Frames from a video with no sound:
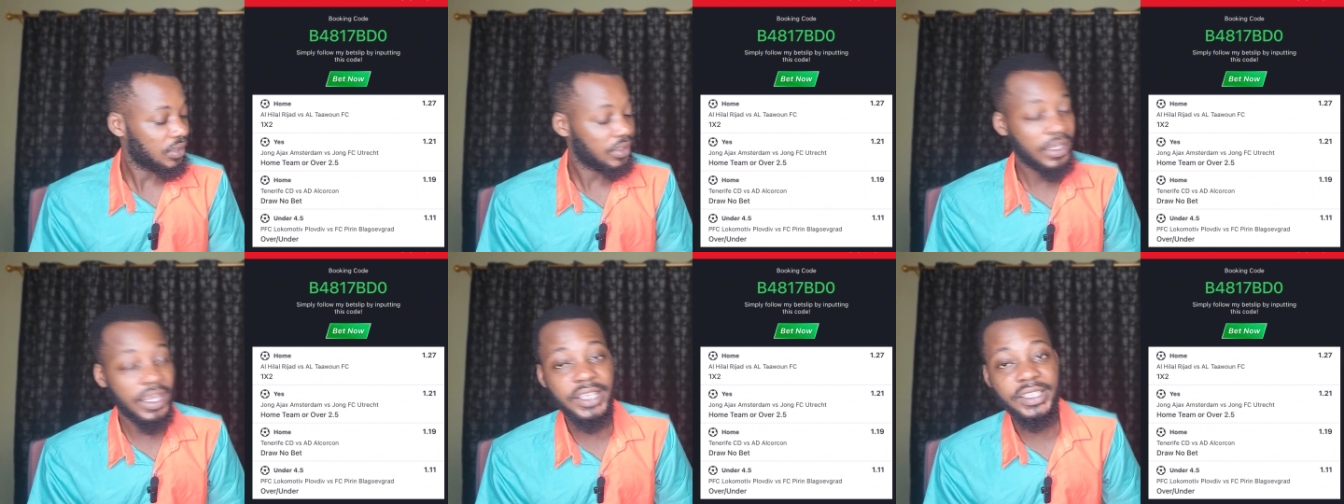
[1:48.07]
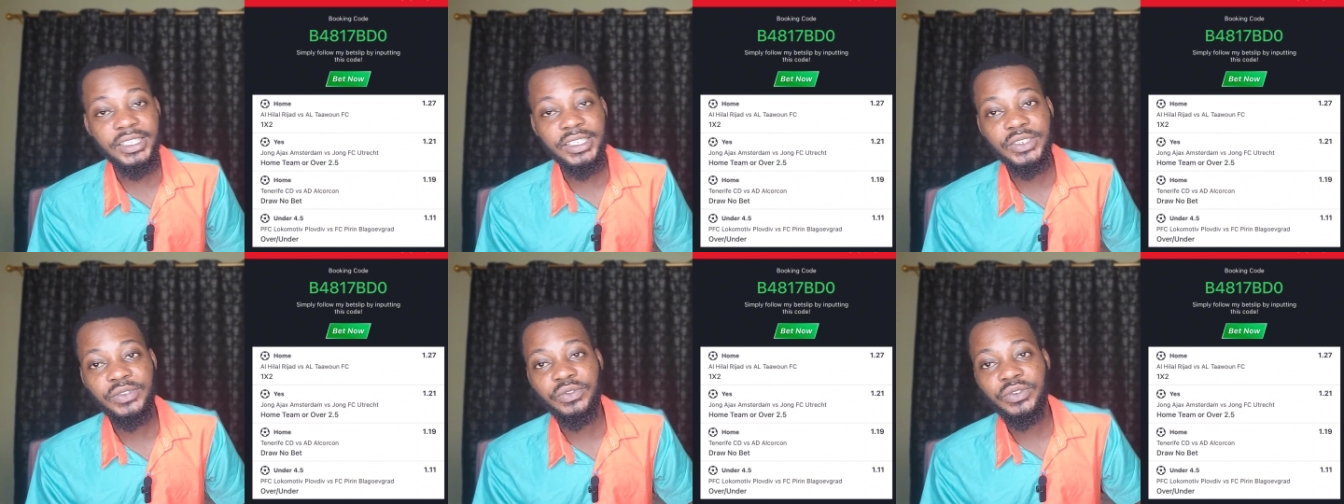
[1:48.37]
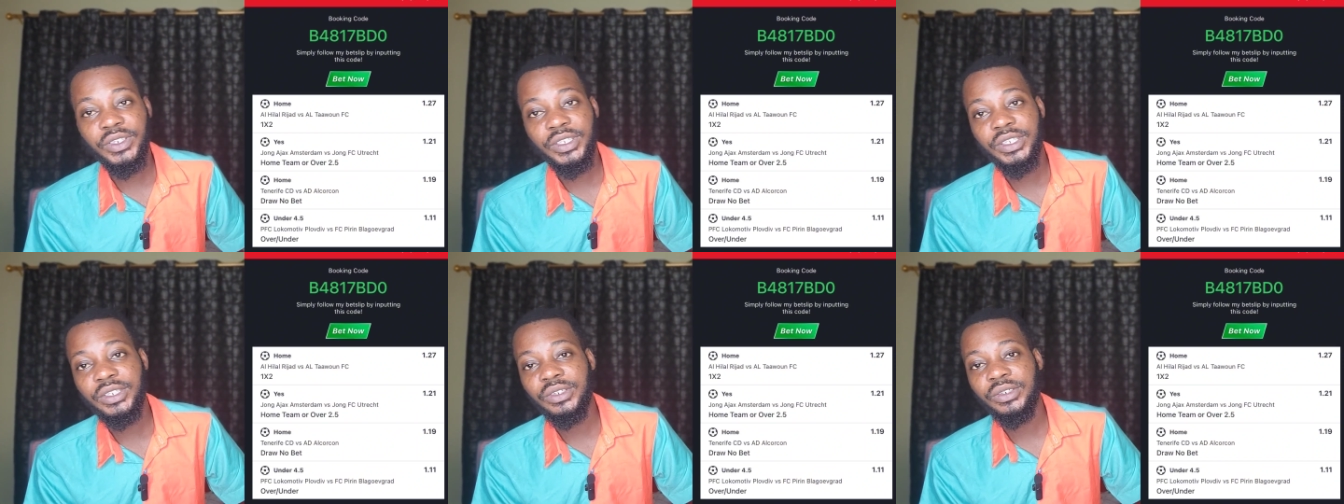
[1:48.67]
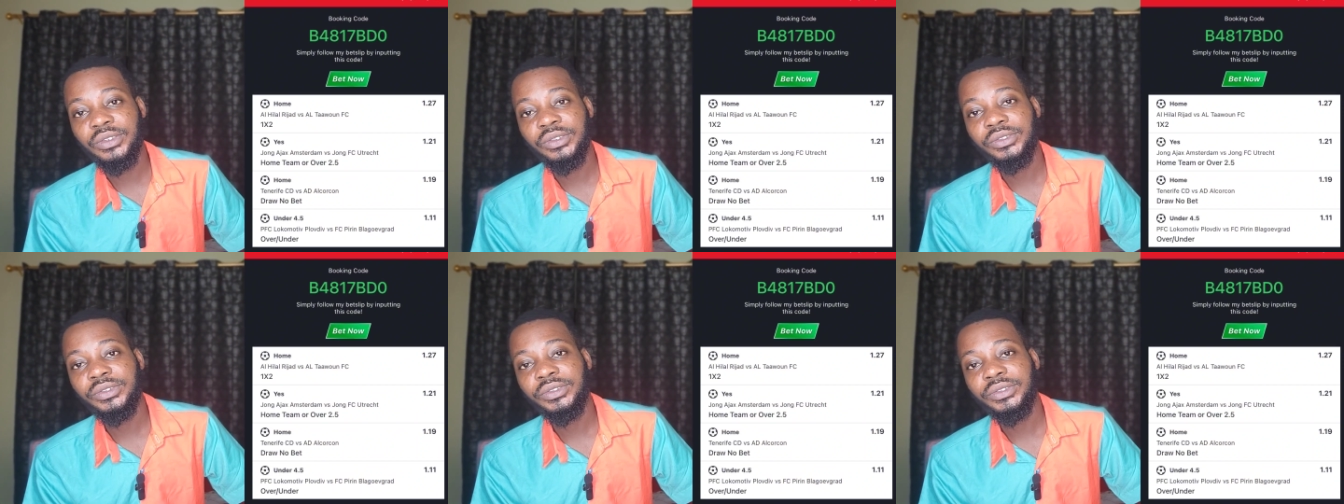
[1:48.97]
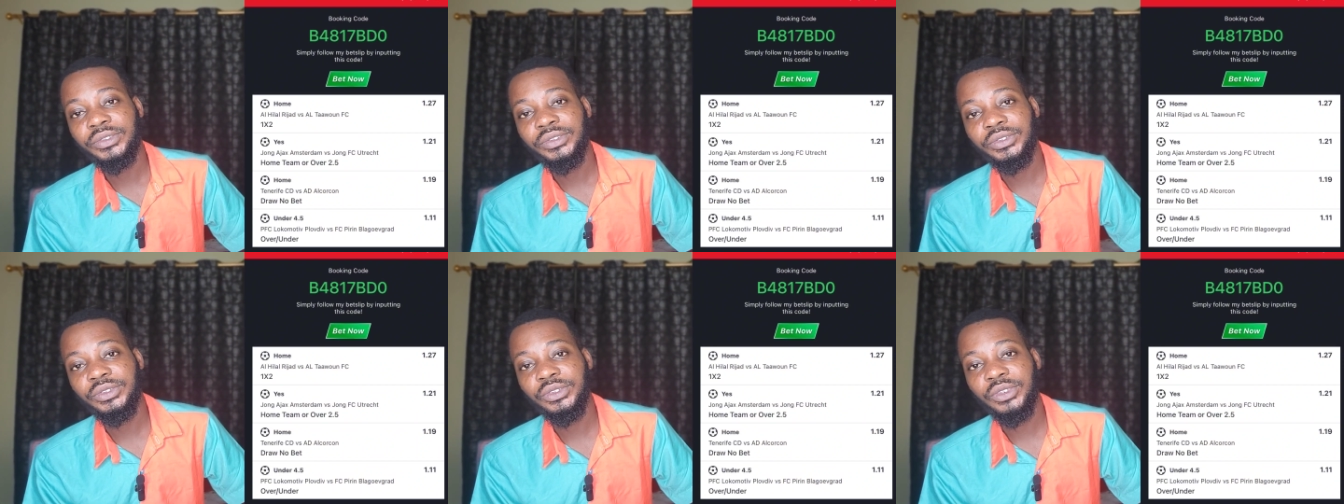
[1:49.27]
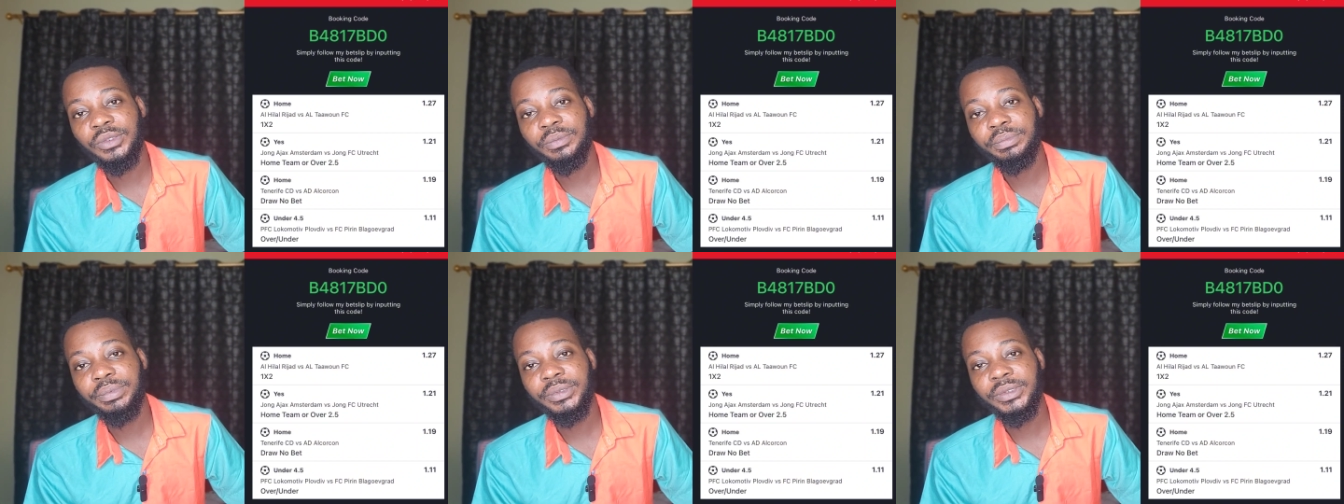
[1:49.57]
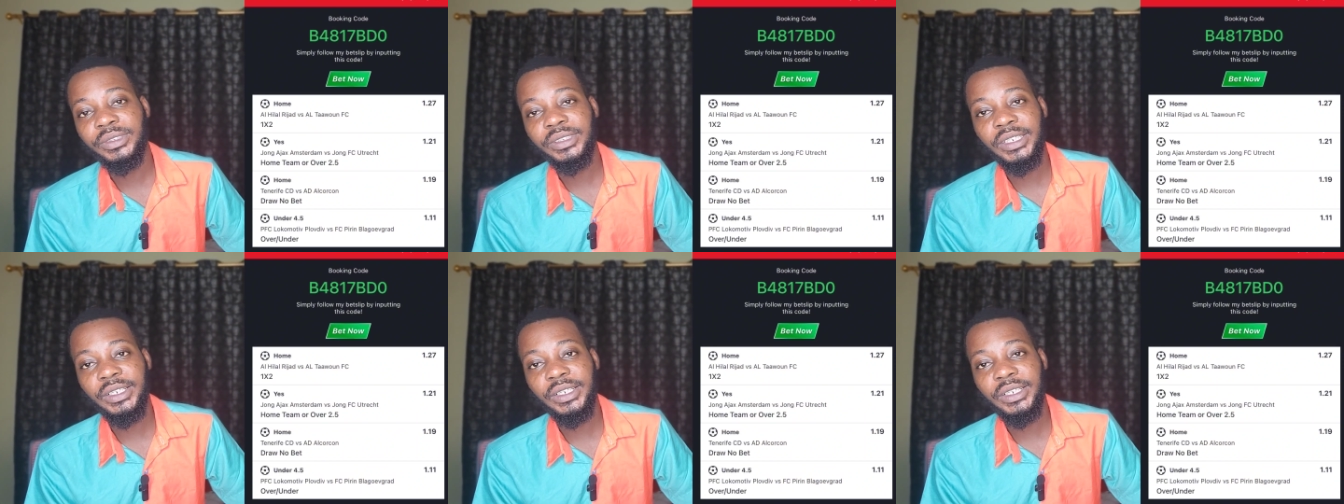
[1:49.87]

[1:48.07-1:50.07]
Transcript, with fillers: like this video drop